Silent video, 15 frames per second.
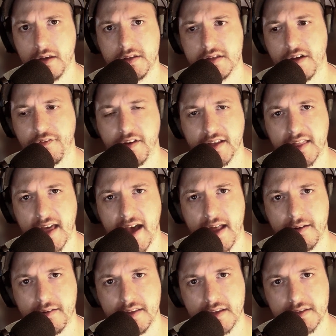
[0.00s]
stuff like
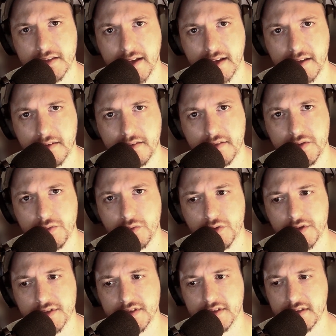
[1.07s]
that. These like
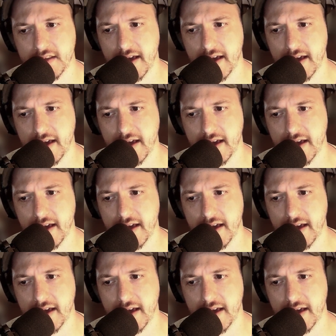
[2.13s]
tools